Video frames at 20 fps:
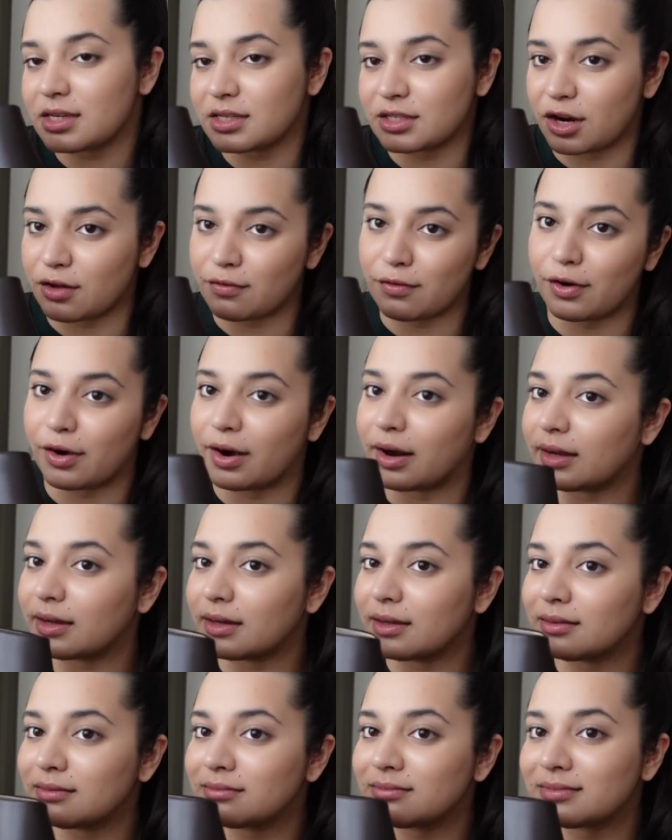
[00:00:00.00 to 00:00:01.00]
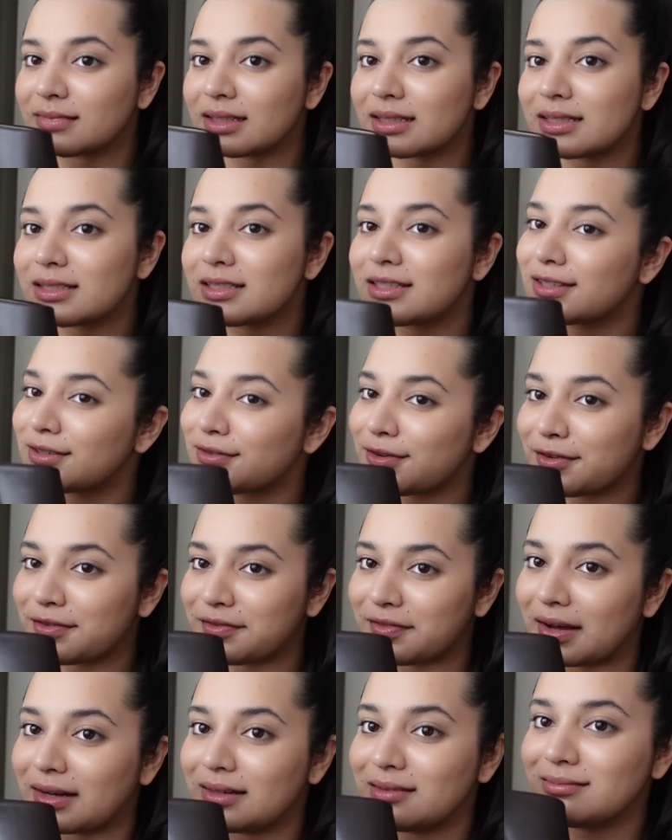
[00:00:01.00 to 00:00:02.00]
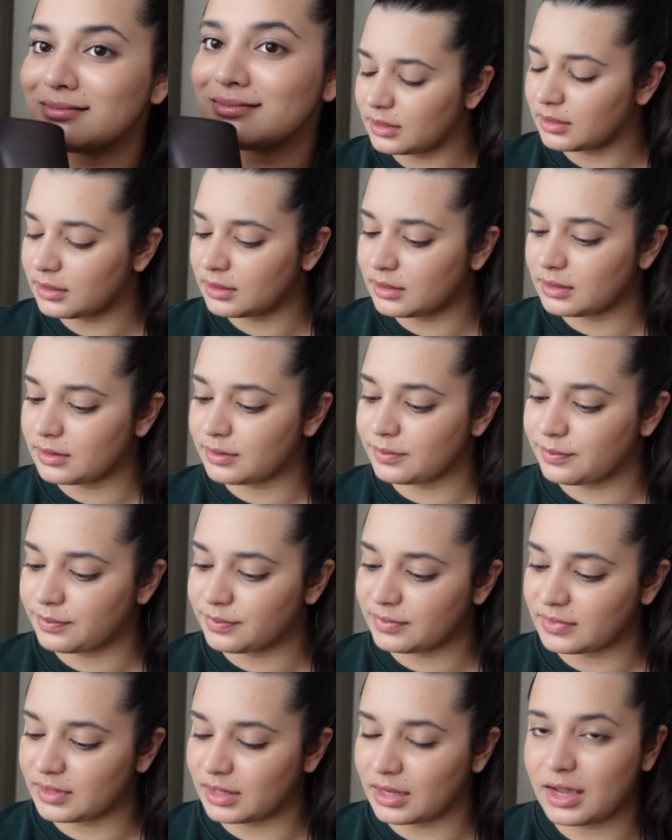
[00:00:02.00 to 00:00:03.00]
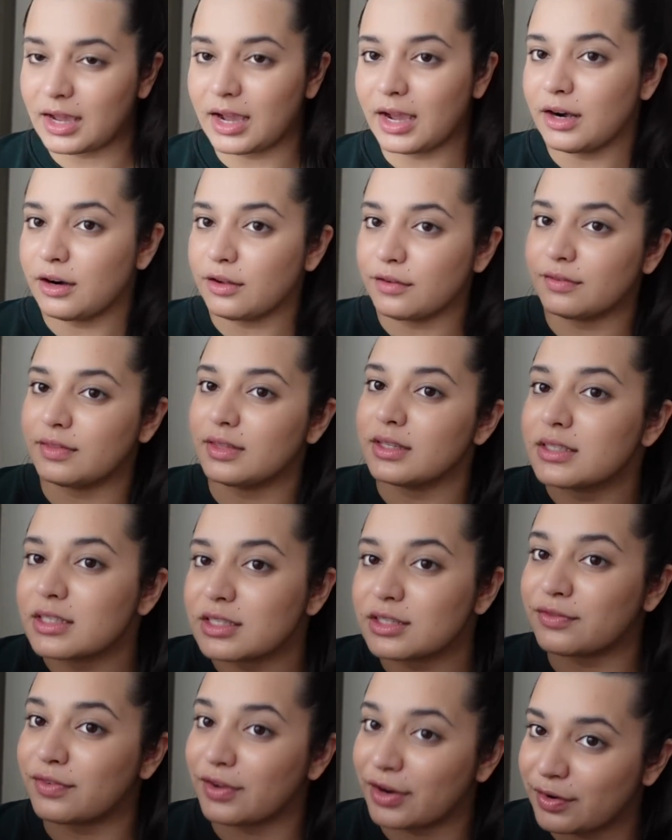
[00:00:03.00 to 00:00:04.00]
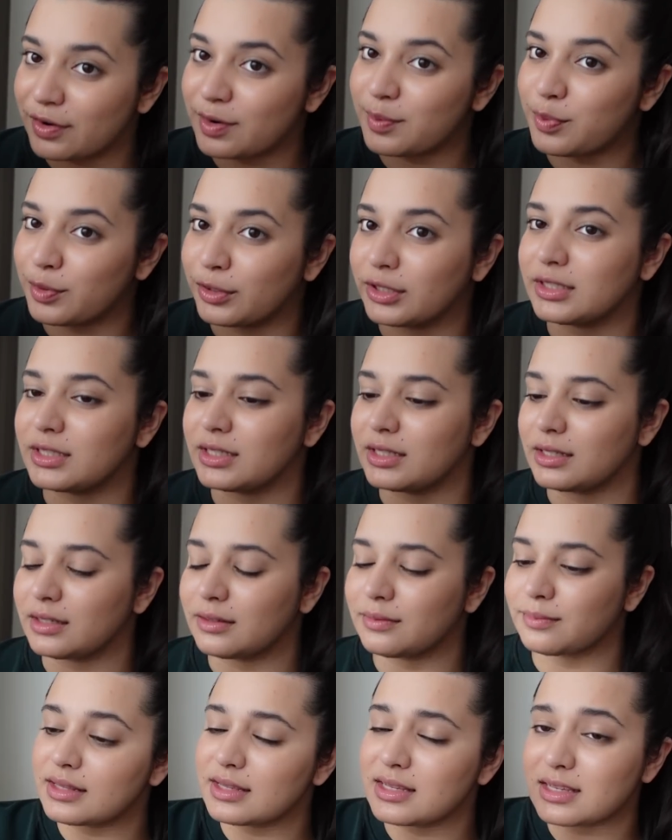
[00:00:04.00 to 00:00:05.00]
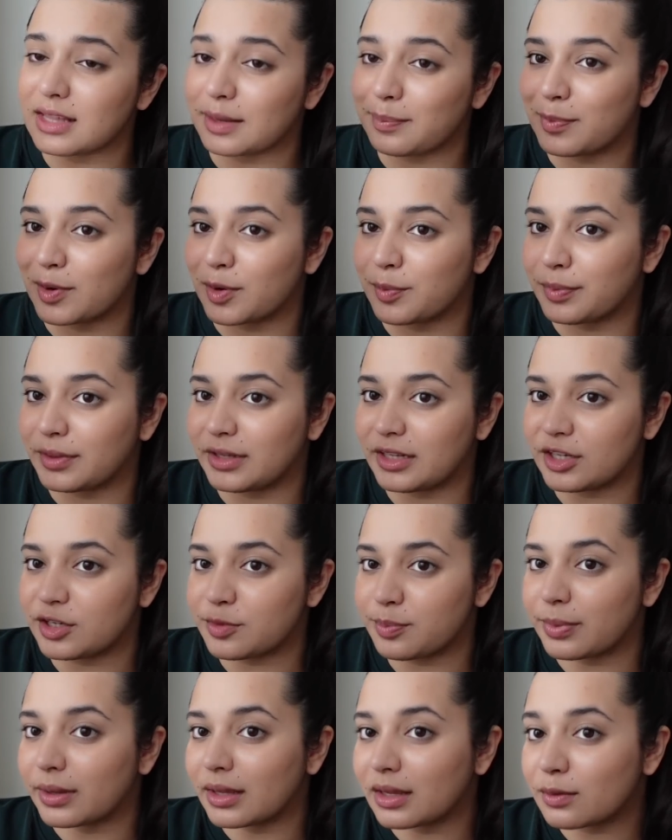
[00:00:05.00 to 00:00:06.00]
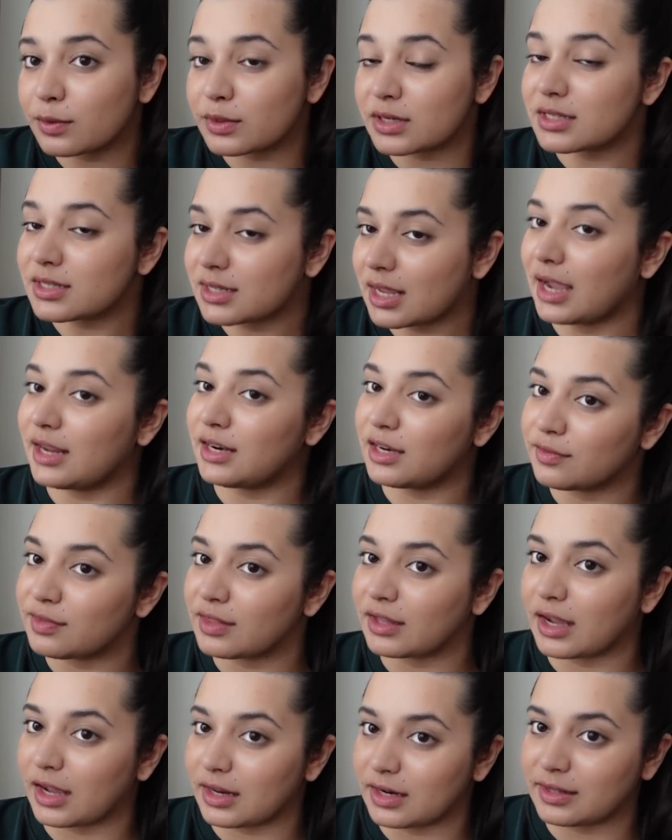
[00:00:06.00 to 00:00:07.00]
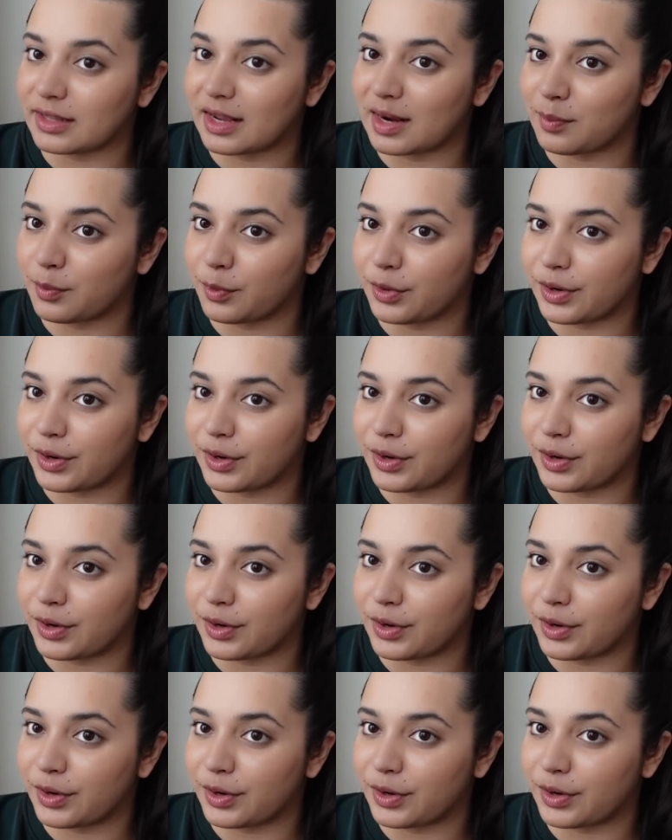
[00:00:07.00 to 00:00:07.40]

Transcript: is not for Raya, this is just for fun. The cut of this is very pretty. This is like purplish pink, which is kind of the color that I'm